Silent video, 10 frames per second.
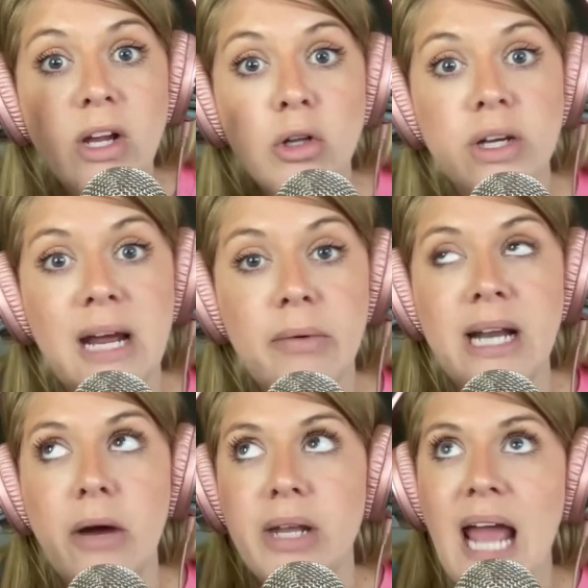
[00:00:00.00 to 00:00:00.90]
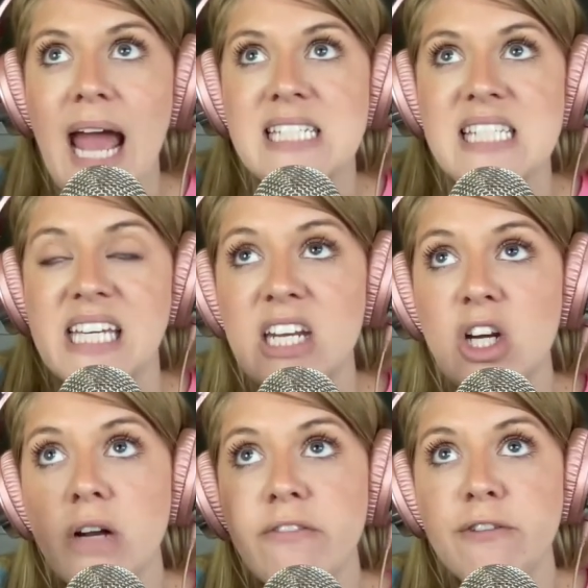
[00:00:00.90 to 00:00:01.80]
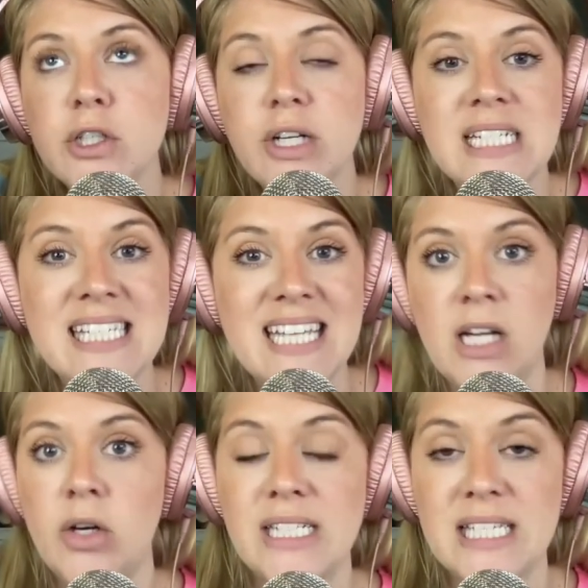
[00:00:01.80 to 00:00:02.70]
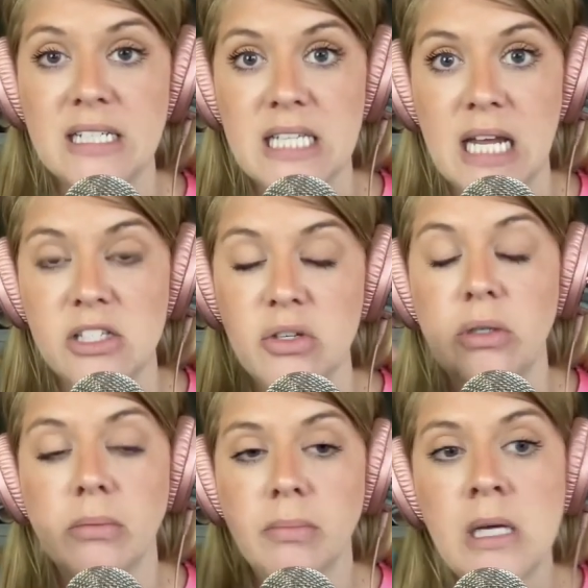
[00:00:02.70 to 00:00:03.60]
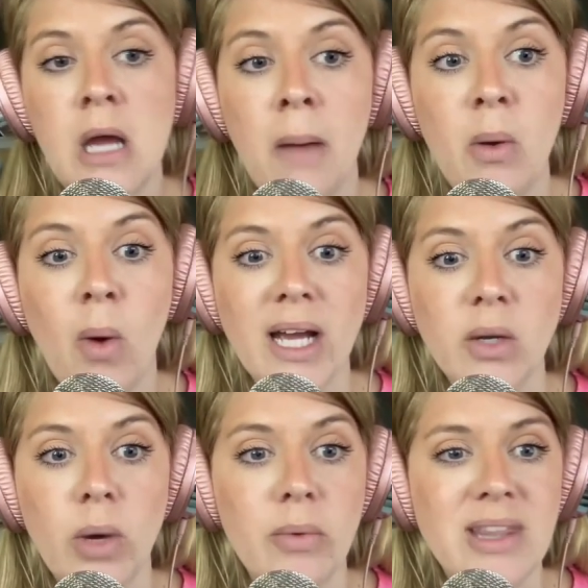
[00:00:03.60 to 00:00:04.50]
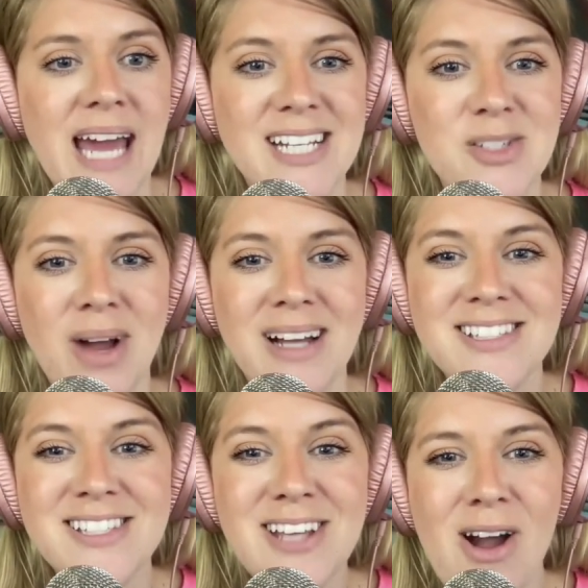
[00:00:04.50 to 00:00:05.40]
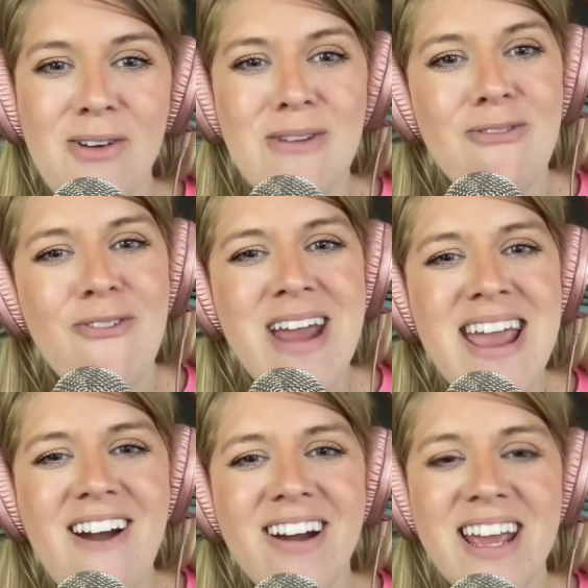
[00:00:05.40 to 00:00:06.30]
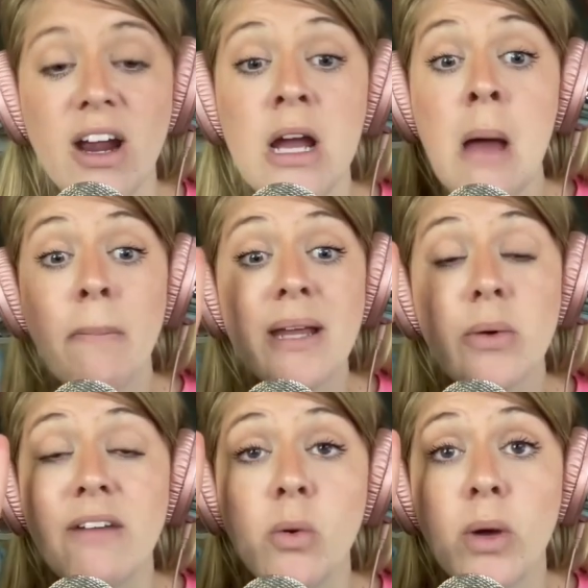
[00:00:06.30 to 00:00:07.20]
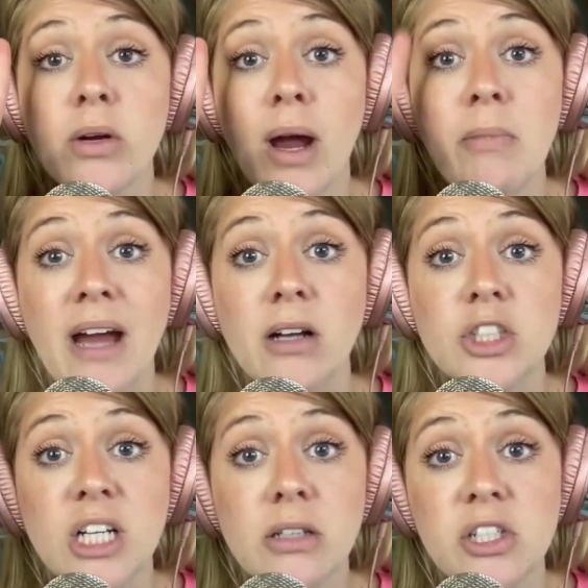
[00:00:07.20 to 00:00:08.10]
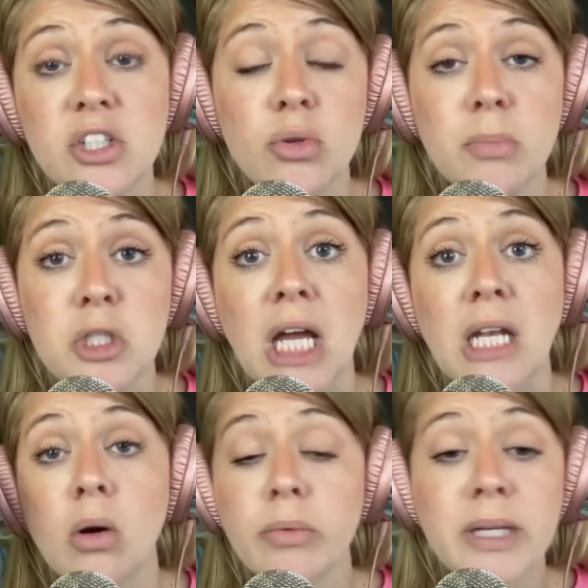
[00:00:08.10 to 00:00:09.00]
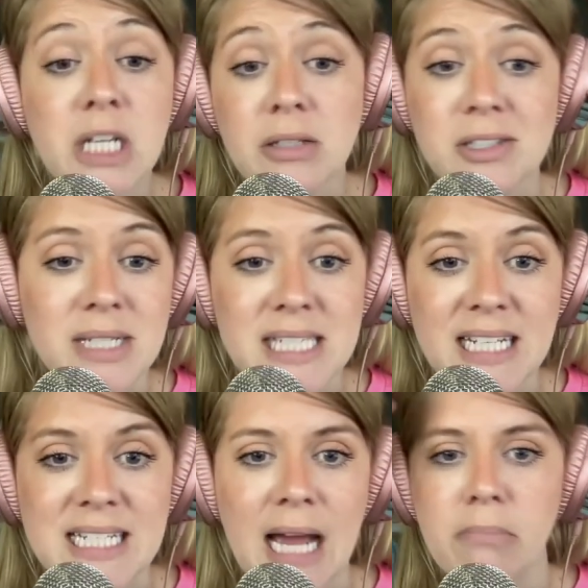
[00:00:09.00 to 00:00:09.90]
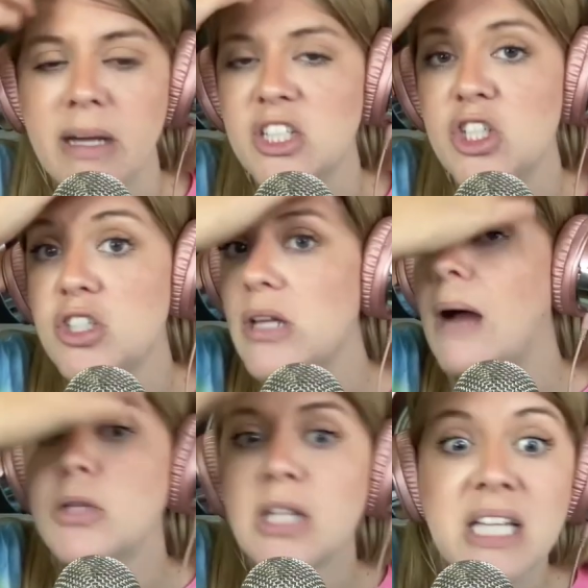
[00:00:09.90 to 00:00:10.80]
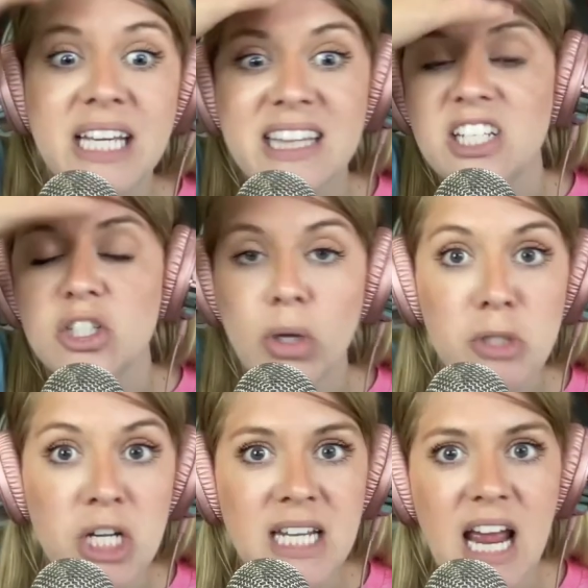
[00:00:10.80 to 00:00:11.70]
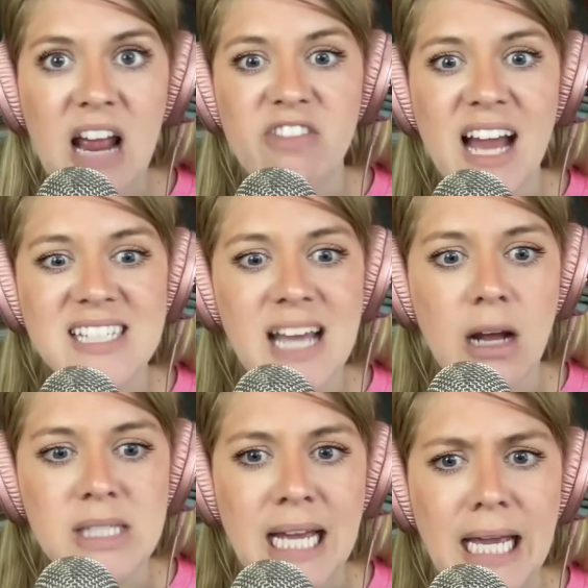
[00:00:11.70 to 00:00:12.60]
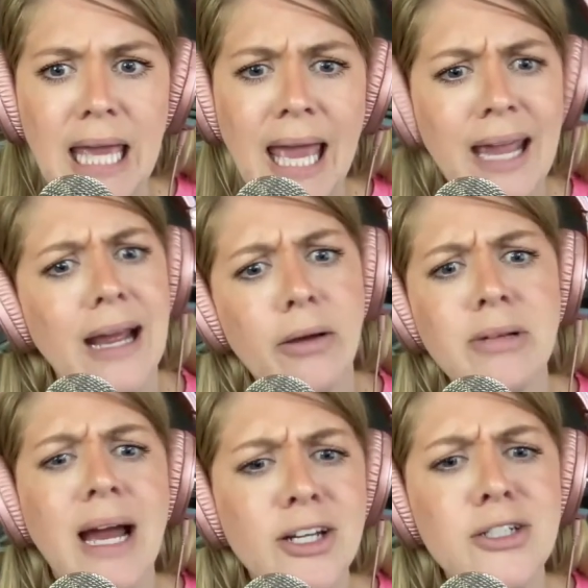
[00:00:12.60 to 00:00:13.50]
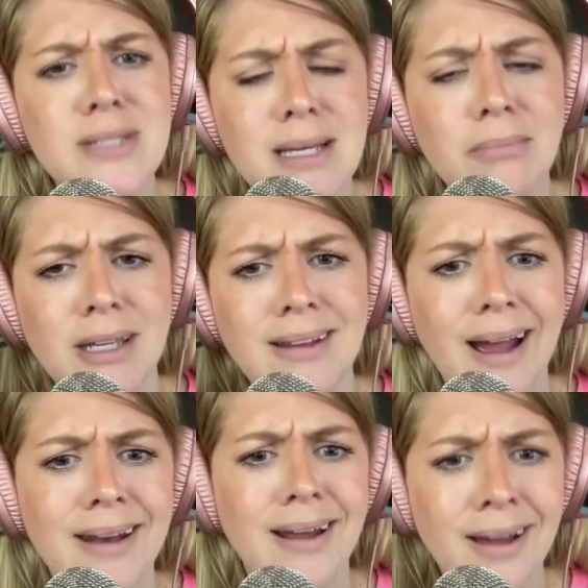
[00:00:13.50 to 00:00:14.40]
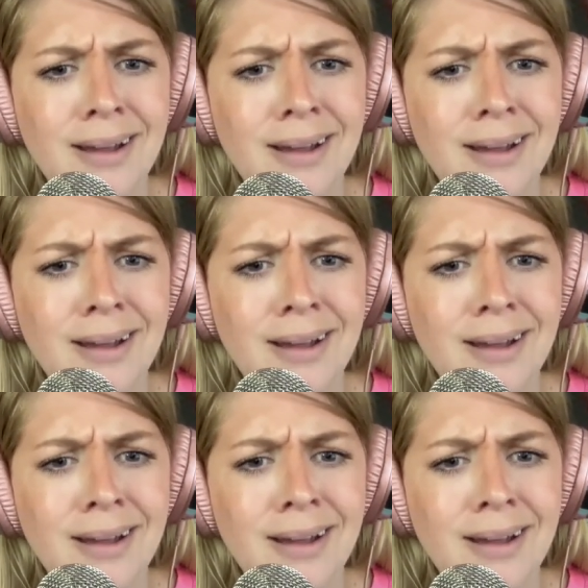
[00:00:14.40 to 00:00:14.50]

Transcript: looking at right now. And it has the kindergarten, first grade, and second grade skills on it. So you'll be walking away with that as well. So we are here. By the way, if you want to grab that, check out the description or reach out to us anytime. But I'll put the link in the description if that sounds like, hey, I could use something to kind of